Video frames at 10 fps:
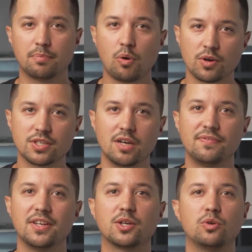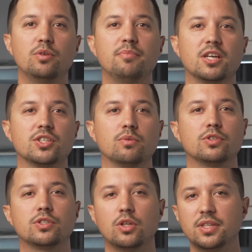they're porous enough that your coolant mixture
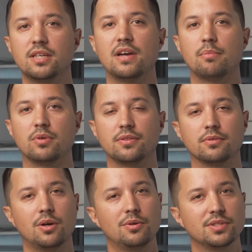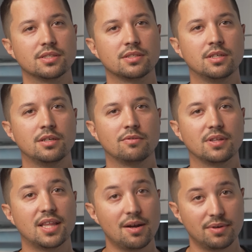will slowly evaporate through the hoses.
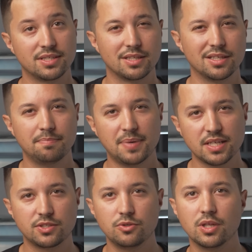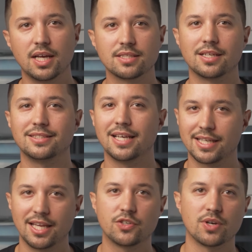For that reason, they're best utilized on a
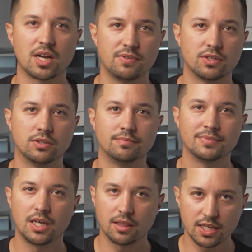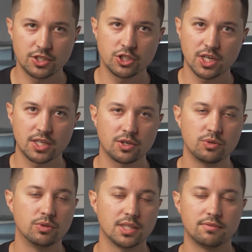dedicated track vehicle unless you're checking your
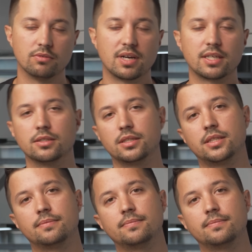coolant level regularly.